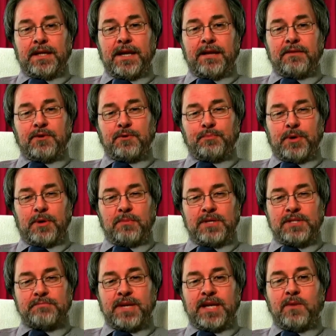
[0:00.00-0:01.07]
Now, there are
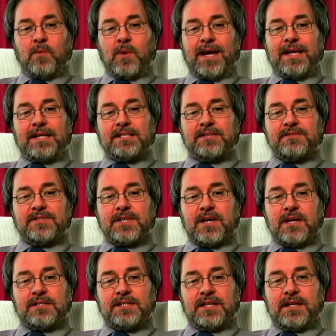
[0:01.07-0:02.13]
probably as many ways of
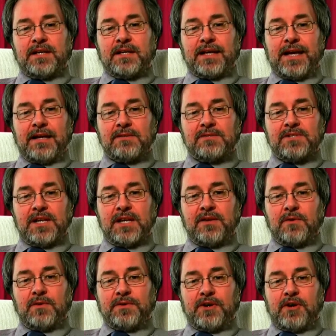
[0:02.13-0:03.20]
starting a counselling
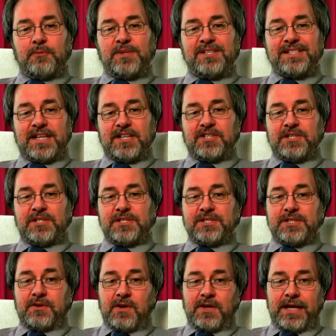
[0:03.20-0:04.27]
or therapy session
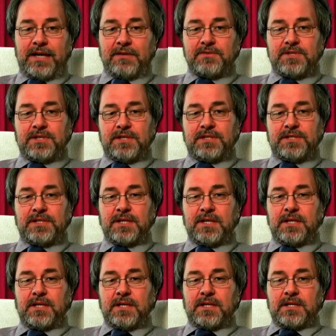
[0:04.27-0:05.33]
as there are counsellors,
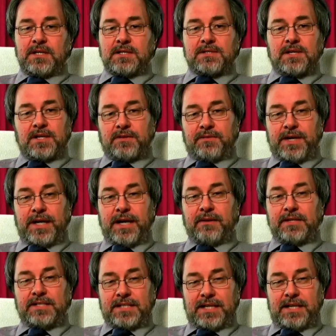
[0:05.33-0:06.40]
so I can really
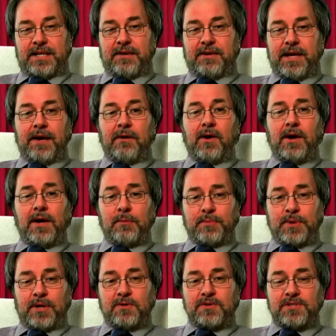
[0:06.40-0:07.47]
only tell you how I
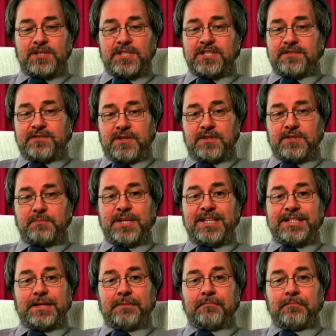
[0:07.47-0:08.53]
approach this first
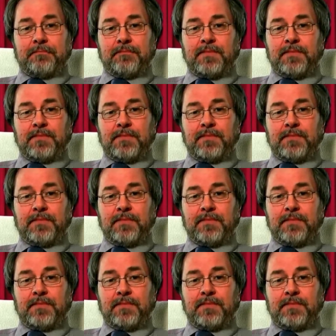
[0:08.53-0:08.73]
meeting,